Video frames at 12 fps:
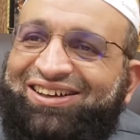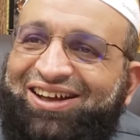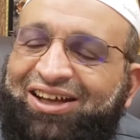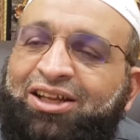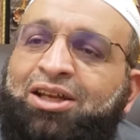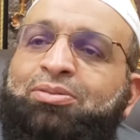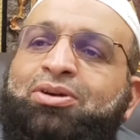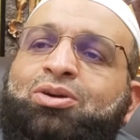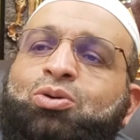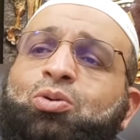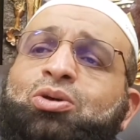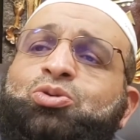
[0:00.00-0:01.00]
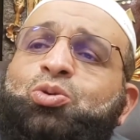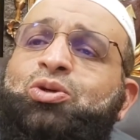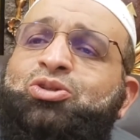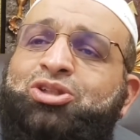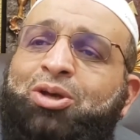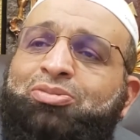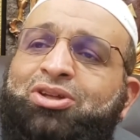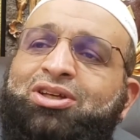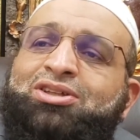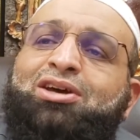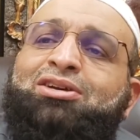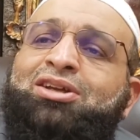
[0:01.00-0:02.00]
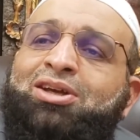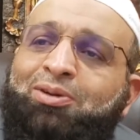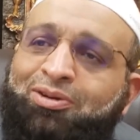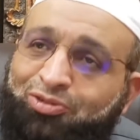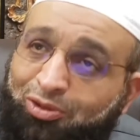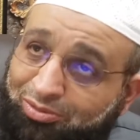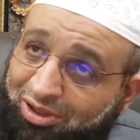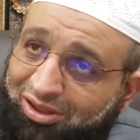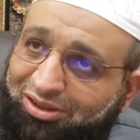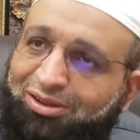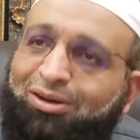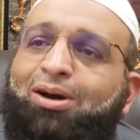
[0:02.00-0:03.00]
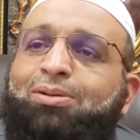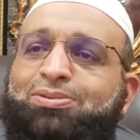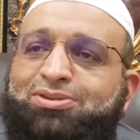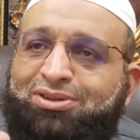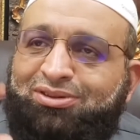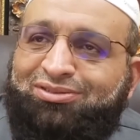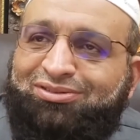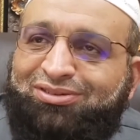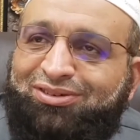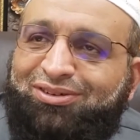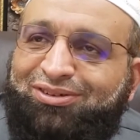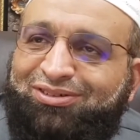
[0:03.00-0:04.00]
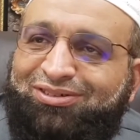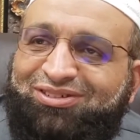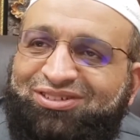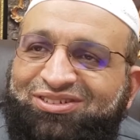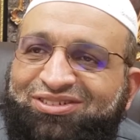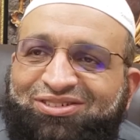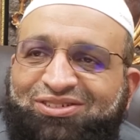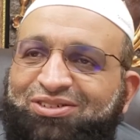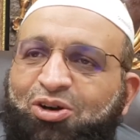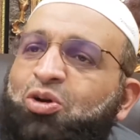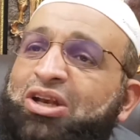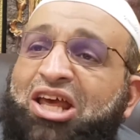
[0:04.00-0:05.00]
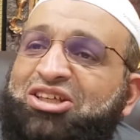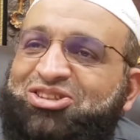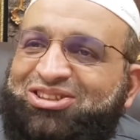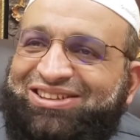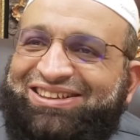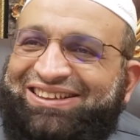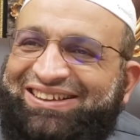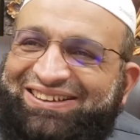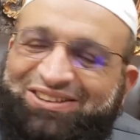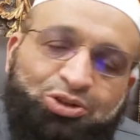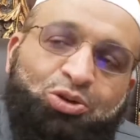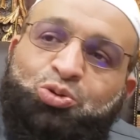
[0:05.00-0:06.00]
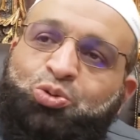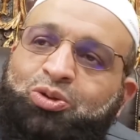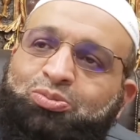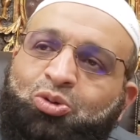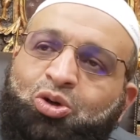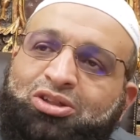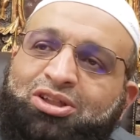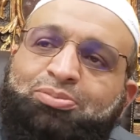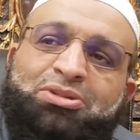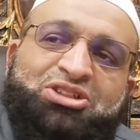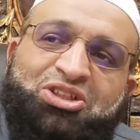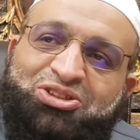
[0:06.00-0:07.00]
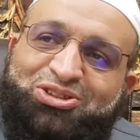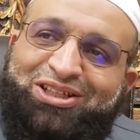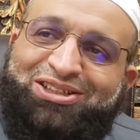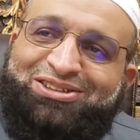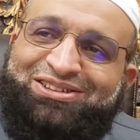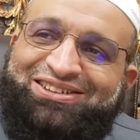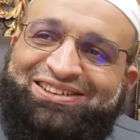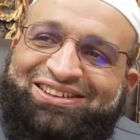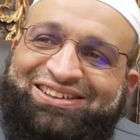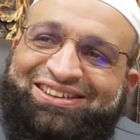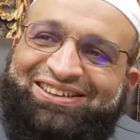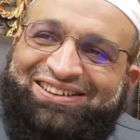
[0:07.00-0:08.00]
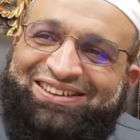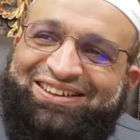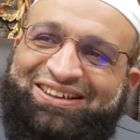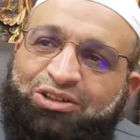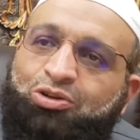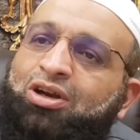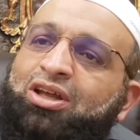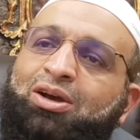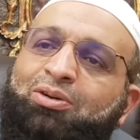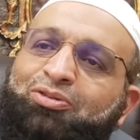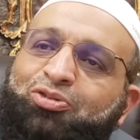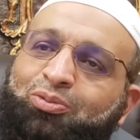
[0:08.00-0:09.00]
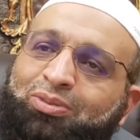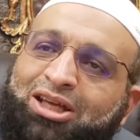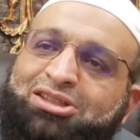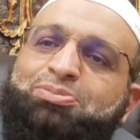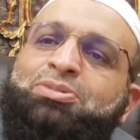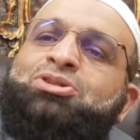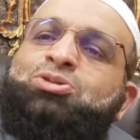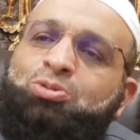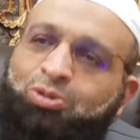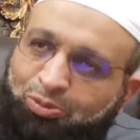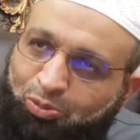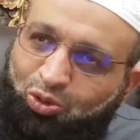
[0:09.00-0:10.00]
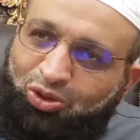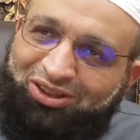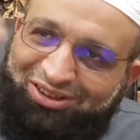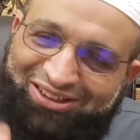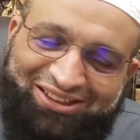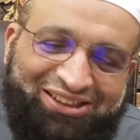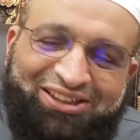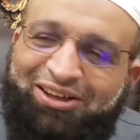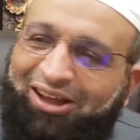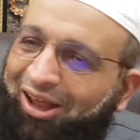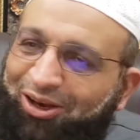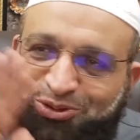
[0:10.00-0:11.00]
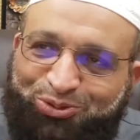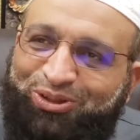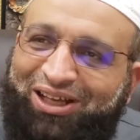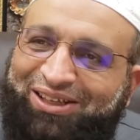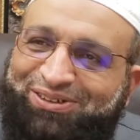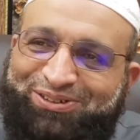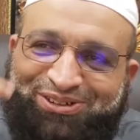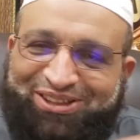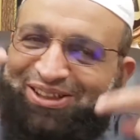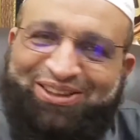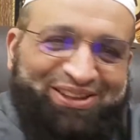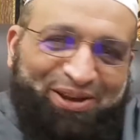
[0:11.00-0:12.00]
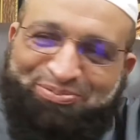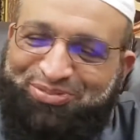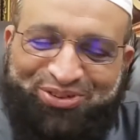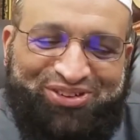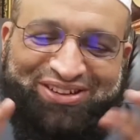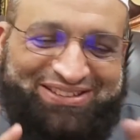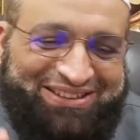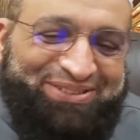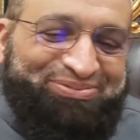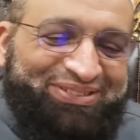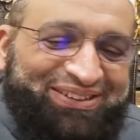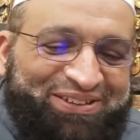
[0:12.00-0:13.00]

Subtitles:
And anybody going towards something, they are running away from the opposite. Or less. You're going toward more, that means there is less. You're running away from less means you want more. They're both the same.